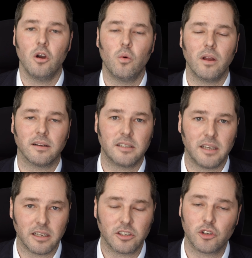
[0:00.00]
We are
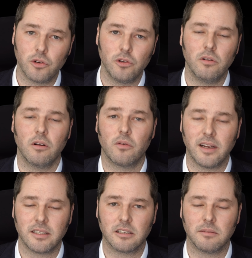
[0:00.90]
seeing true
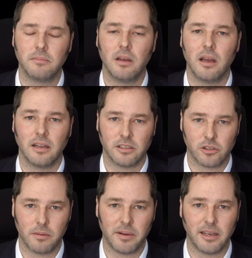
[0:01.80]
racism and
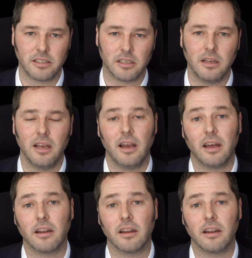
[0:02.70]
discrimination, and